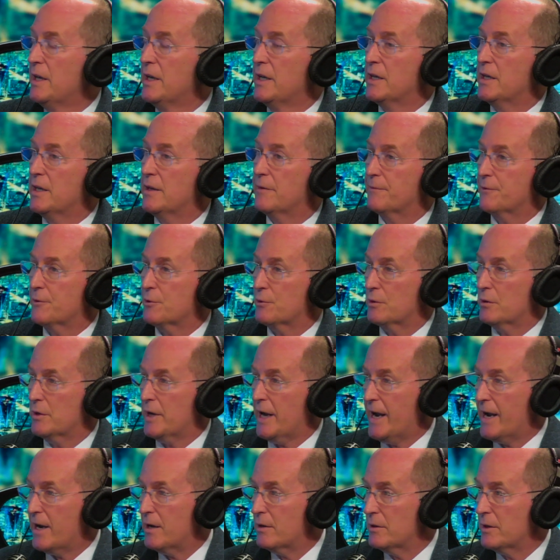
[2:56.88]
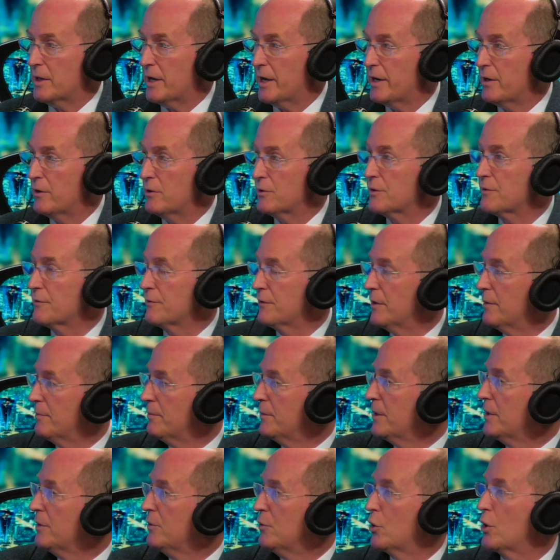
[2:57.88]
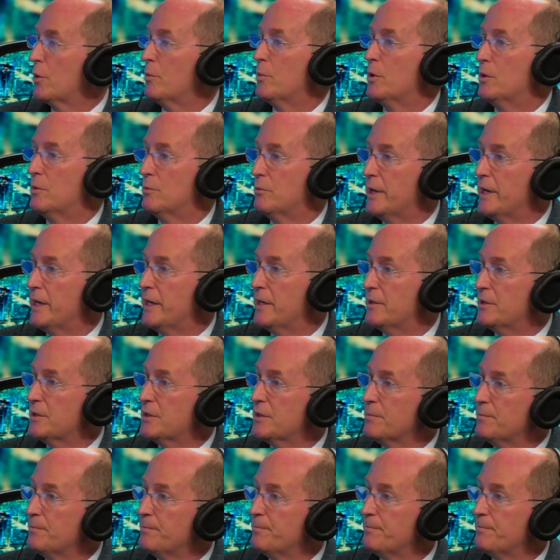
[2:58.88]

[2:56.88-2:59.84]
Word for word: if they're outliers from the normal range.